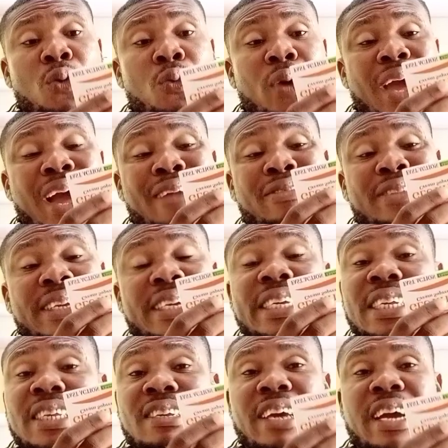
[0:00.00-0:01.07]
We have the
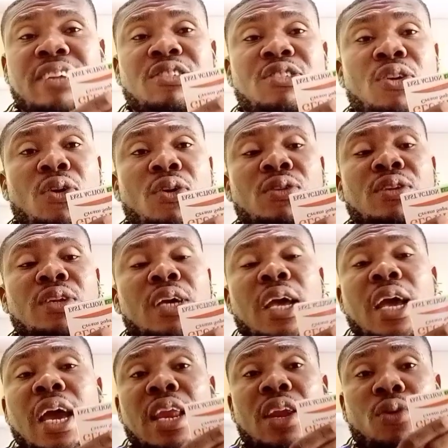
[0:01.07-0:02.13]
injection,
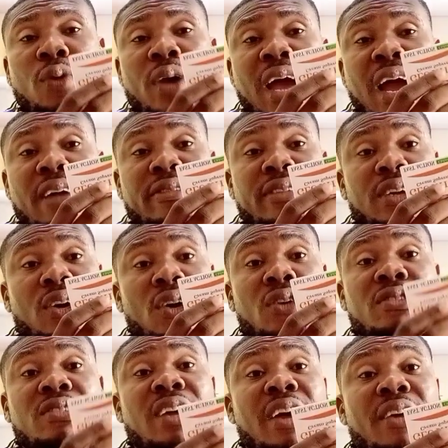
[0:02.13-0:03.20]
and then we have the
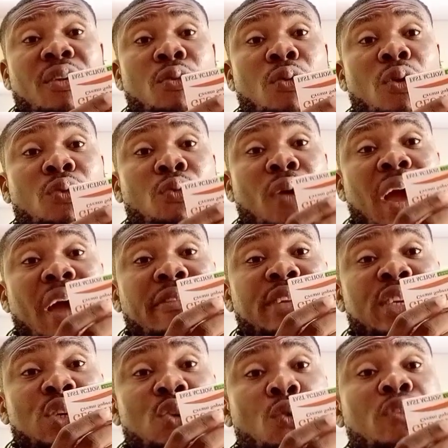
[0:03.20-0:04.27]
ordinary one. We have
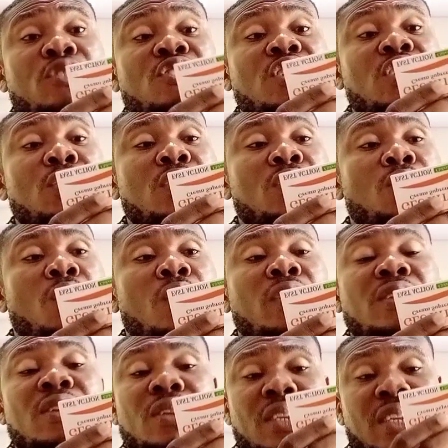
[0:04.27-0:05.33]
the kojic
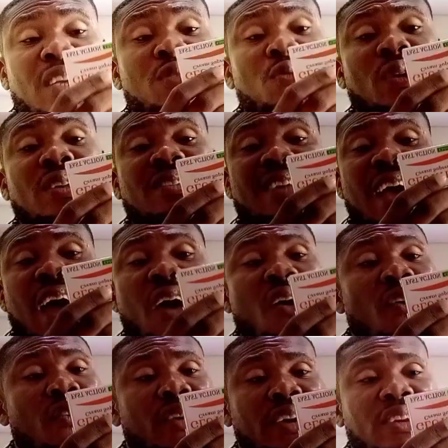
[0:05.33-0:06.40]
one. This one is
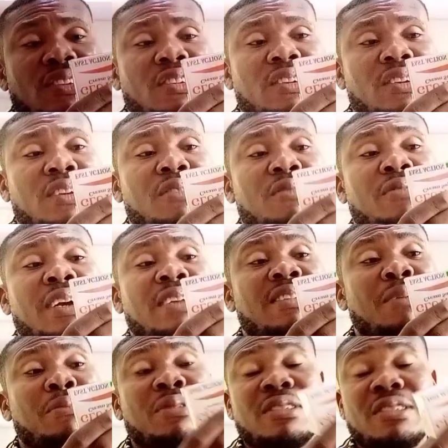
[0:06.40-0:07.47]
orange,
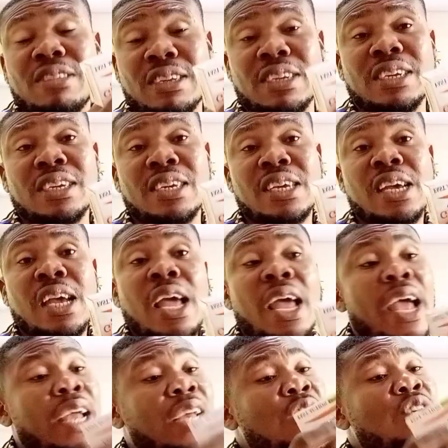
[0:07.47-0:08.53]
vitamin C.
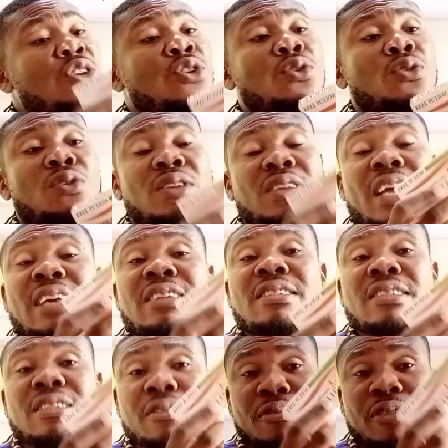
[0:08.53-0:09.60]
And you know
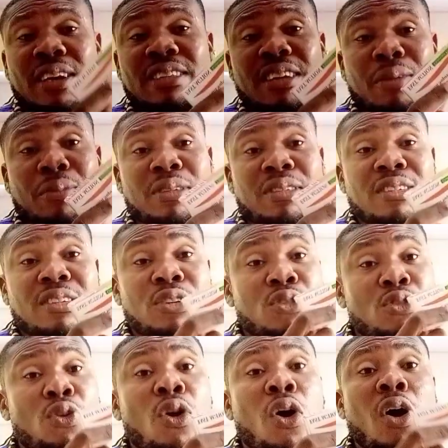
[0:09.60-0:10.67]
this vitamin C,
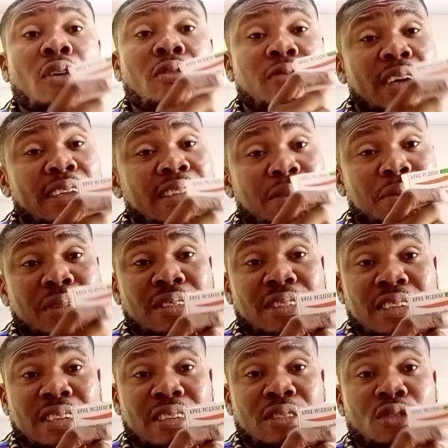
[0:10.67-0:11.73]
you know all vitamin
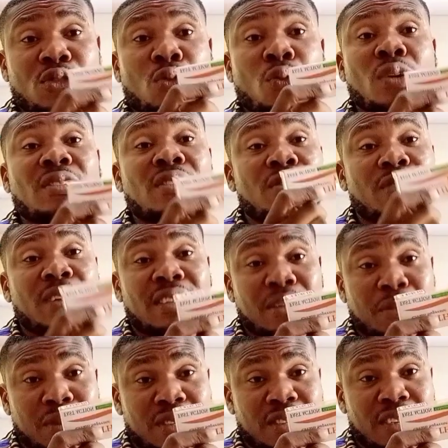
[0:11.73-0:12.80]
C. You know what is
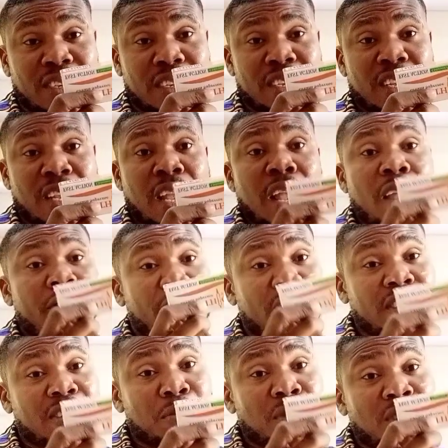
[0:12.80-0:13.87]
vitamin C?
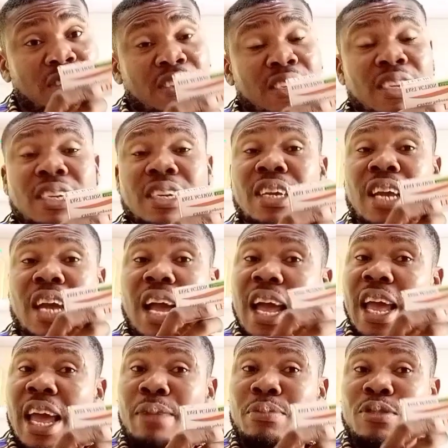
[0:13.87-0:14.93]
Vitamin C
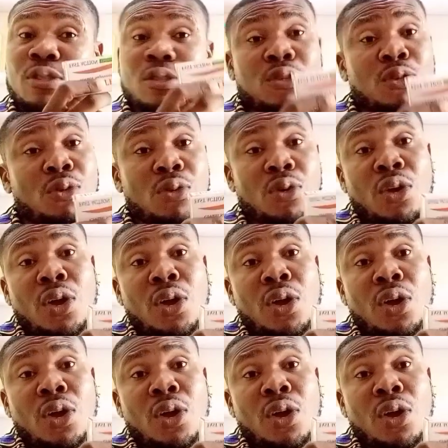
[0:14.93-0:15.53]
helps to